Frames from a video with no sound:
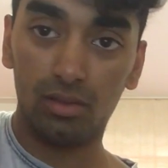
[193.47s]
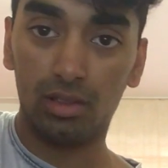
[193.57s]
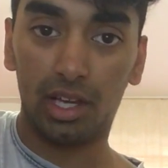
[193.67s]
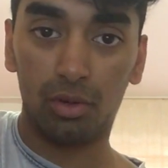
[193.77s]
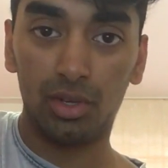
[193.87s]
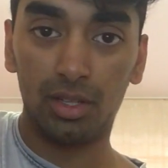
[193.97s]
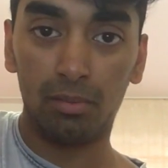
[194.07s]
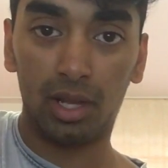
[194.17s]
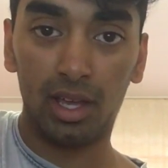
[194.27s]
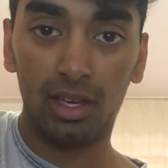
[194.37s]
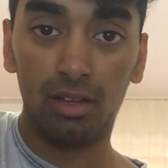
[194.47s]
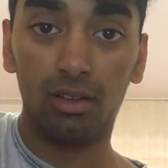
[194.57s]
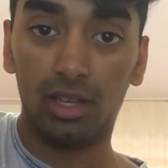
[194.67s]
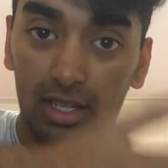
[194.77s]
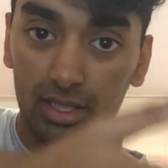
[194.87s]
like rhythm playing
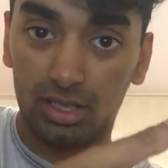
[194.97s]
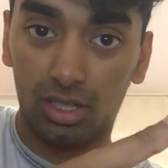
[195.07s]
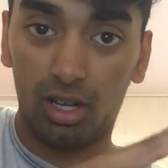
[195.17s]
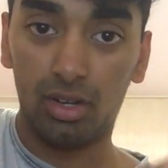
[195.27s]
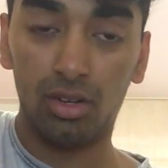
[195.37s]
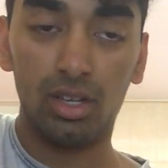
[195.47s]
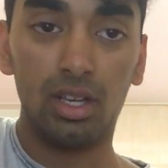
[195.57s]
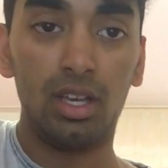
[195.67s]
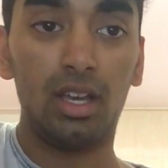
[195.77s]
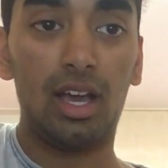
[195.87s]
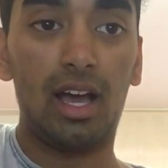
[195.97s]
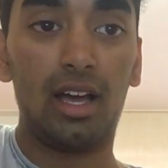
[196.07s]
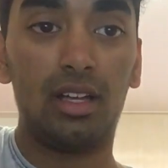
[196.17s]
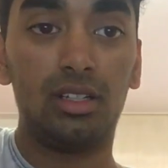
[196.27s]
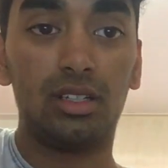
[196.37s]
in his style,
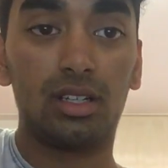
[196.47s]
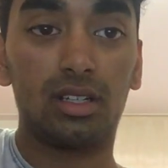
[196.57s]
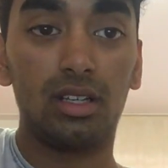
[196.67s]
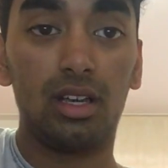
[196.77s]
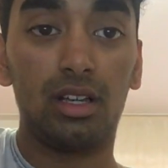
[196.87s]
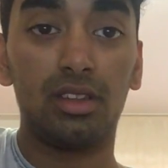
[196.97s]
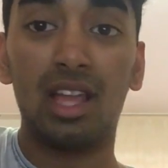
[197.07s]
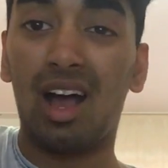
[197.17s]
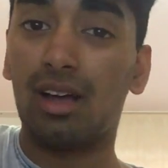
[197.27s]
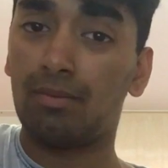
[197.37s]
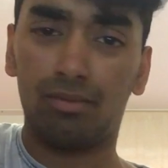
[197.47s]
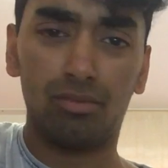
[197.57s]
and that